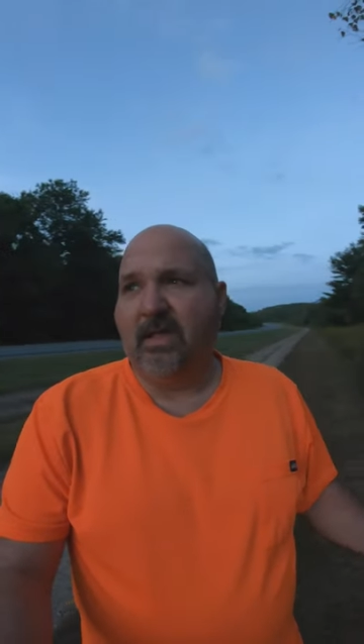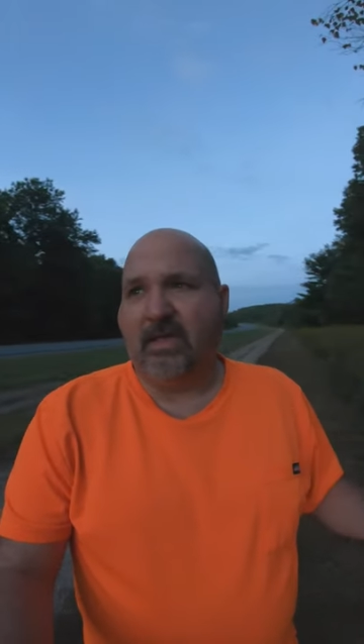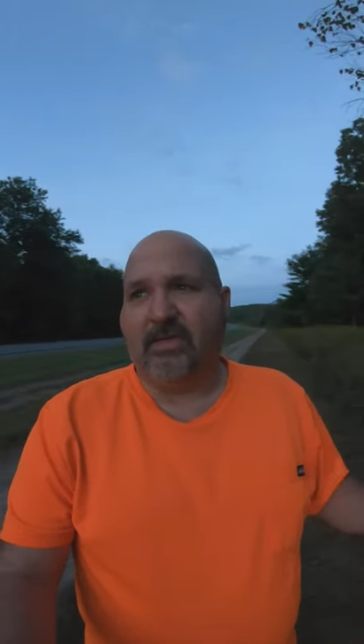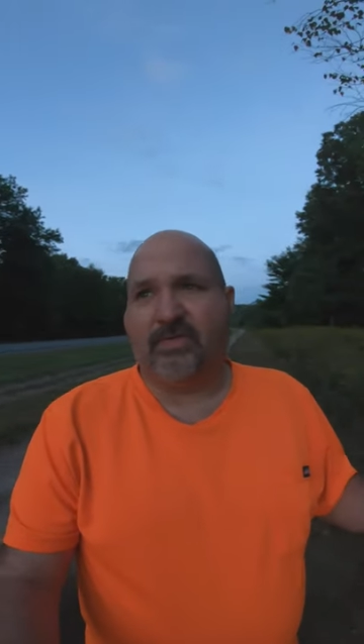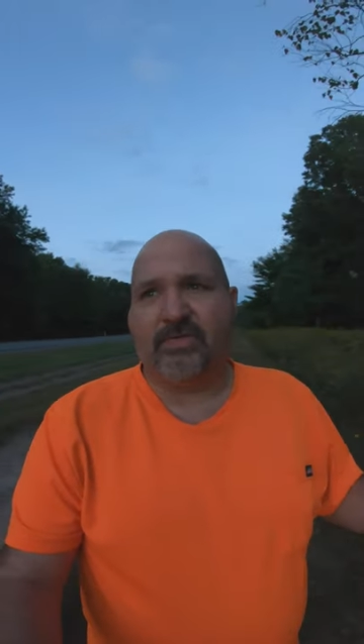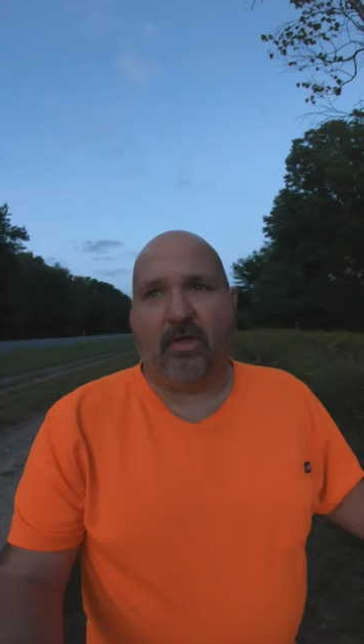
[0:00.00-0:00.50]

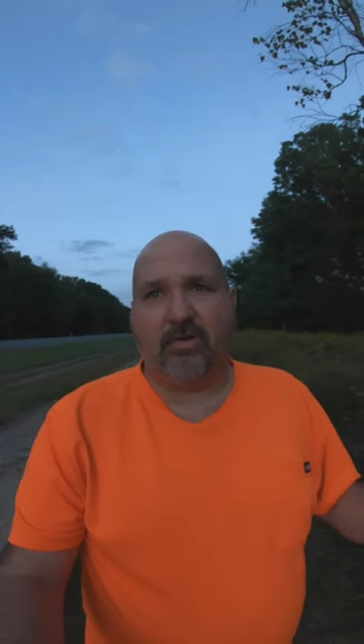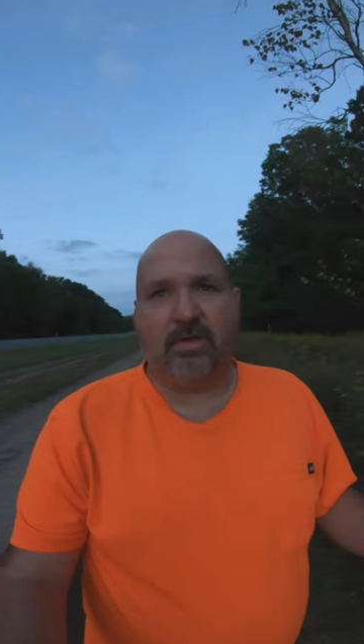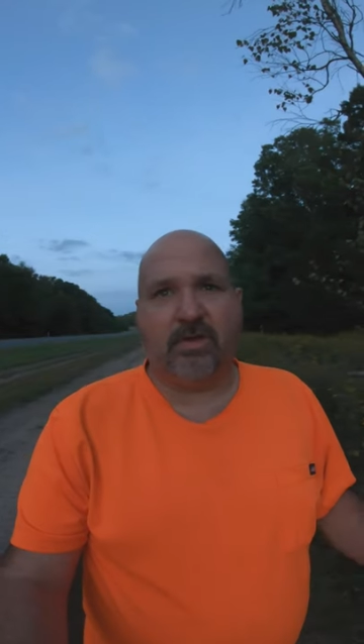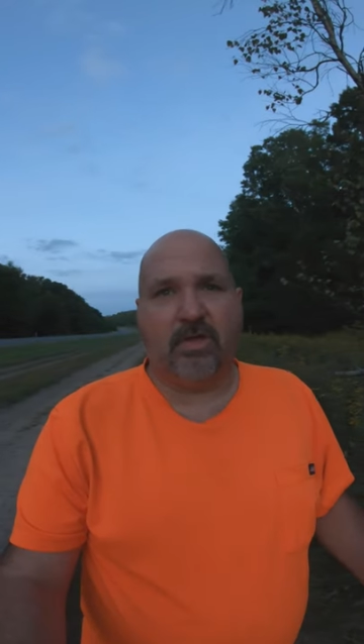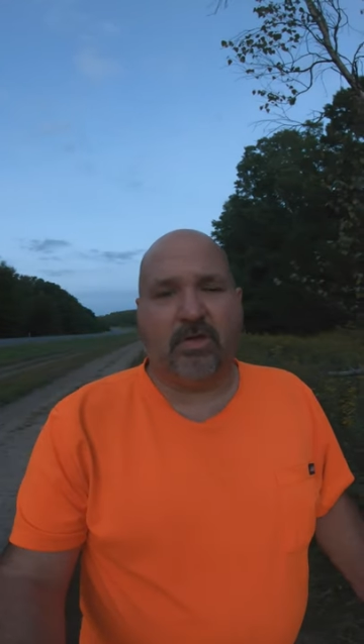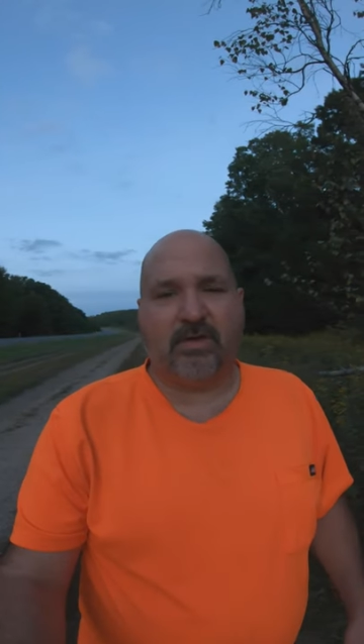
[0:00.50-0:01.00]
is
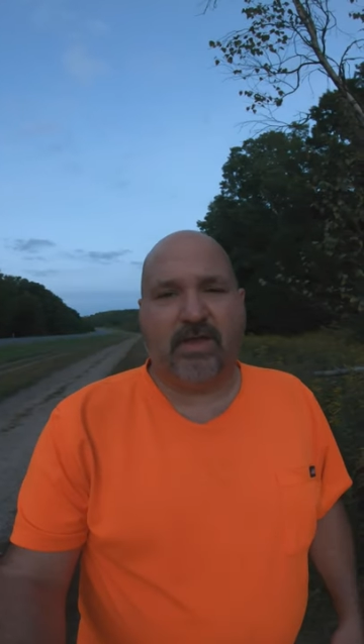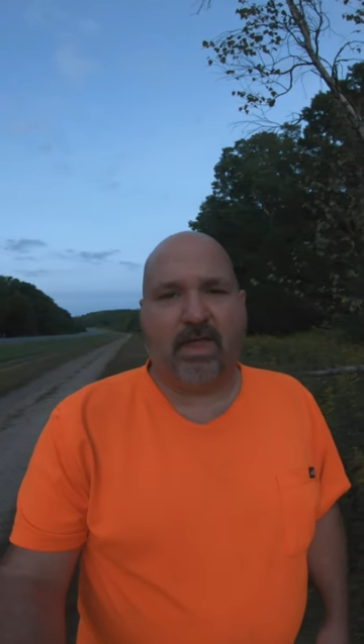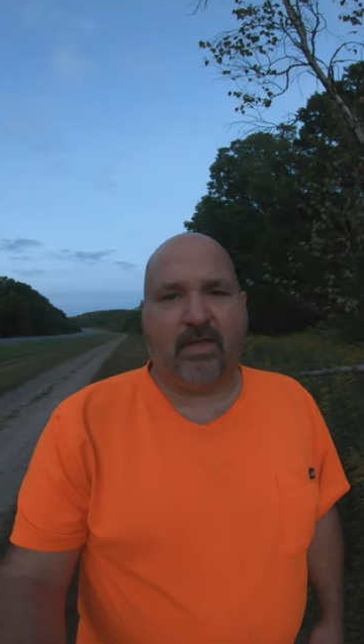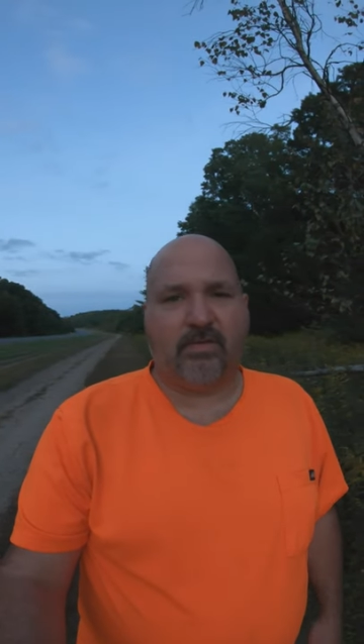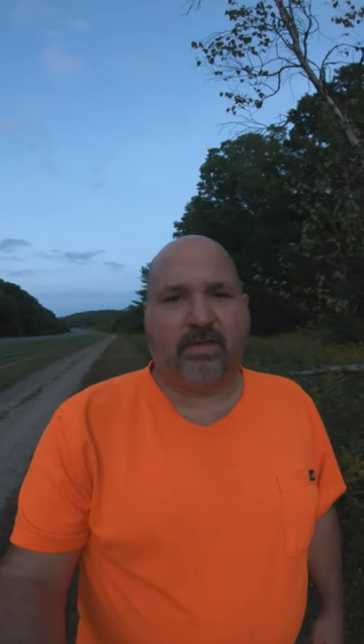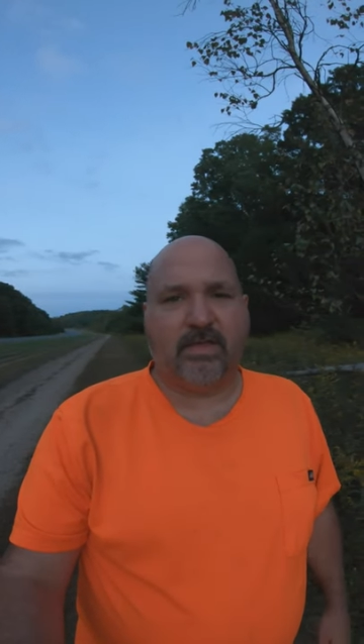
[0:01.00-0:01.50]
starting to go
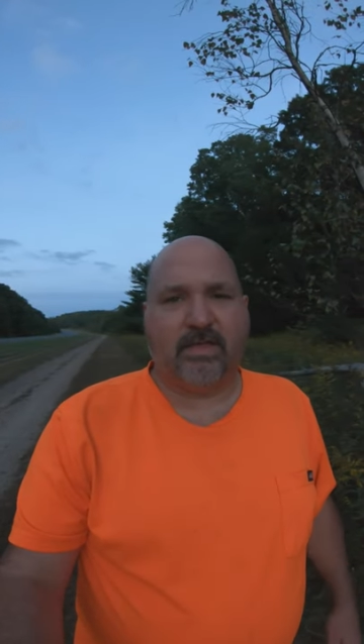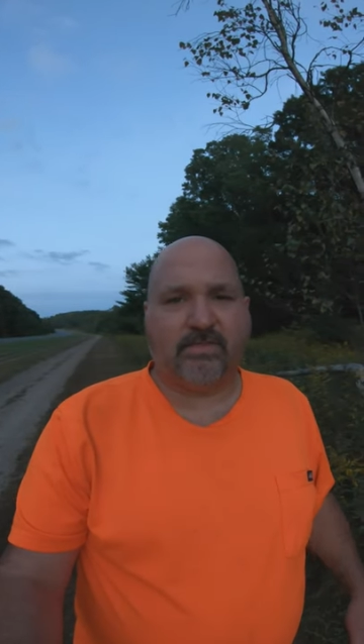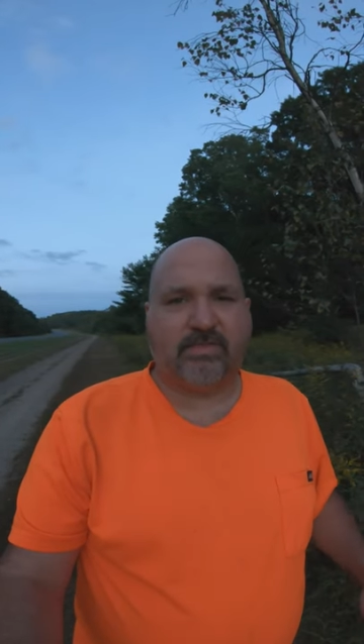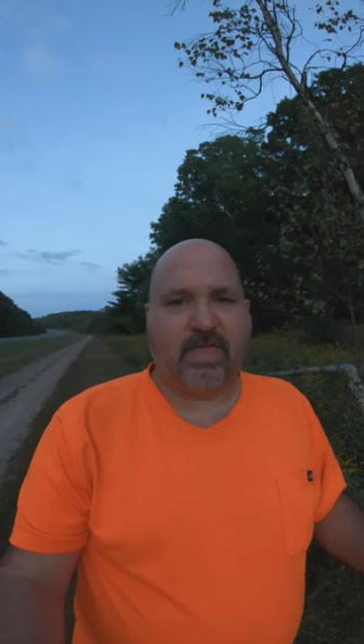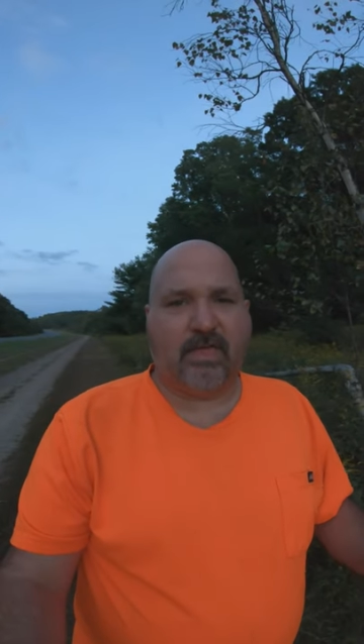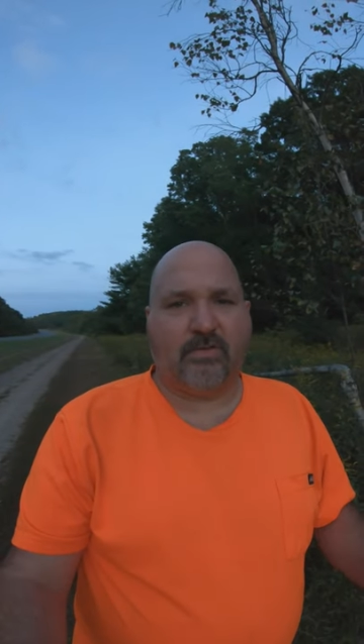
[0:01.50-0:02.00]
down.
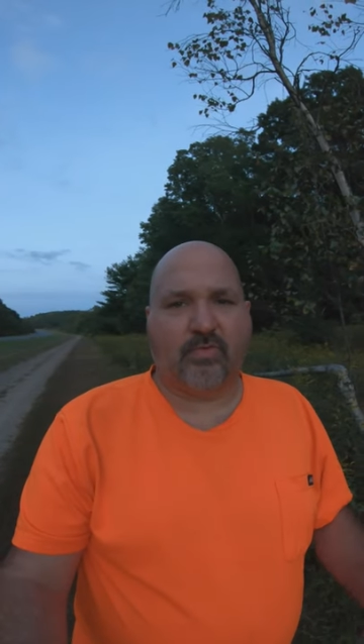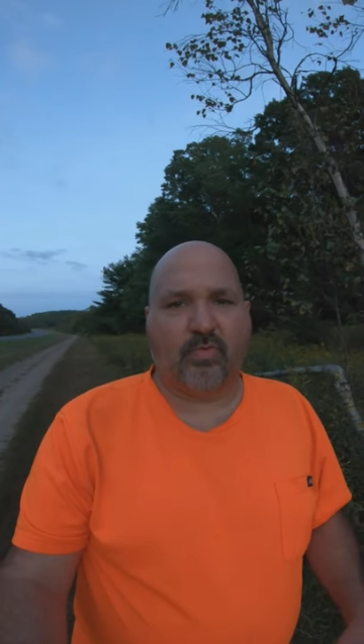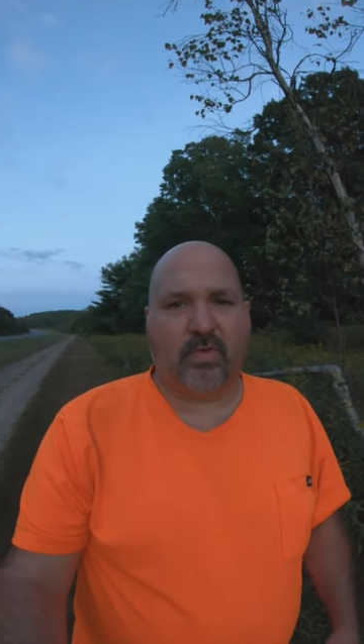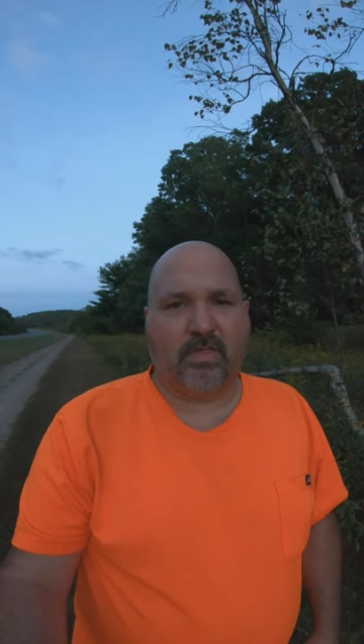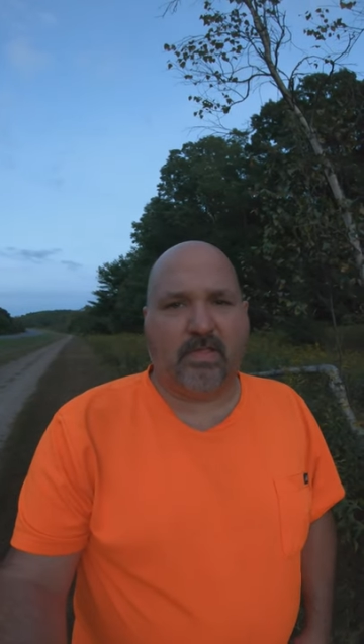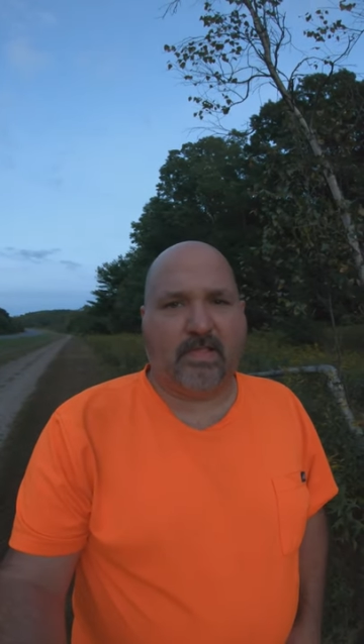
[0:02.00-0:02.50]
It's getting
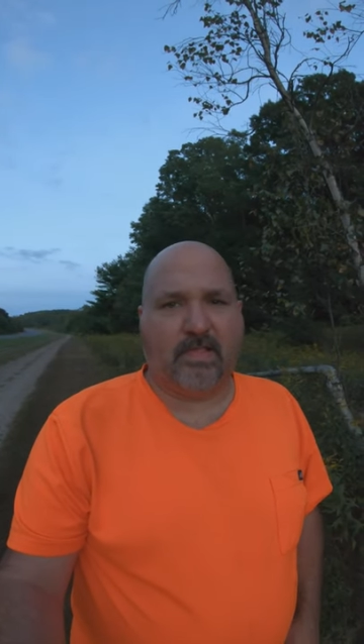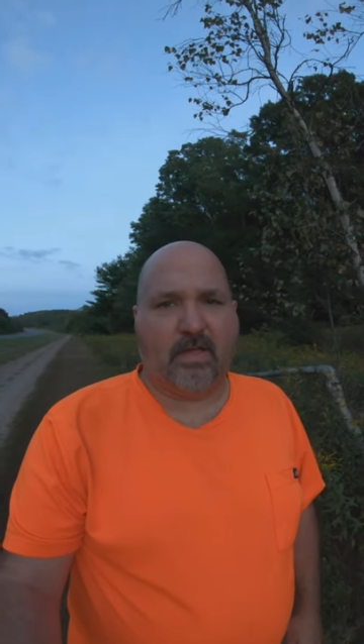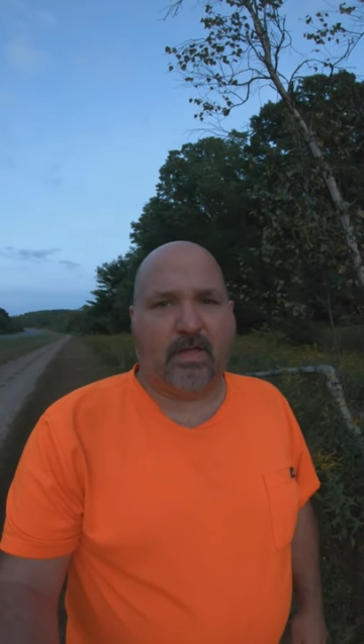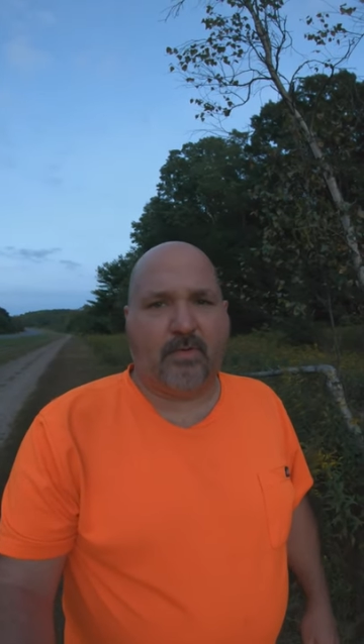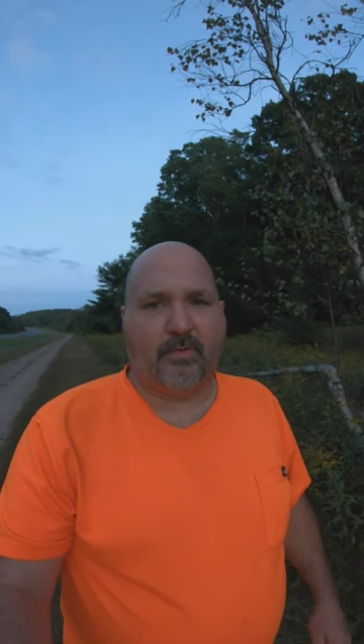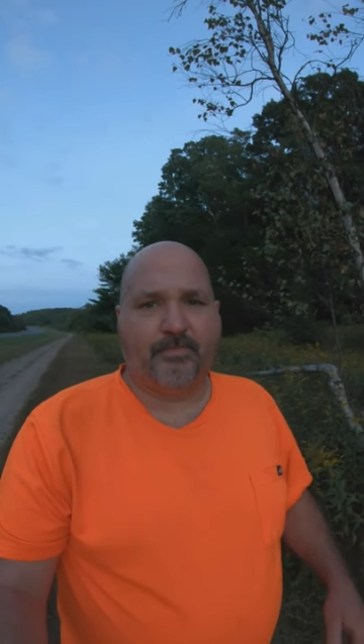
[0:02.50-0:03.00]
really low.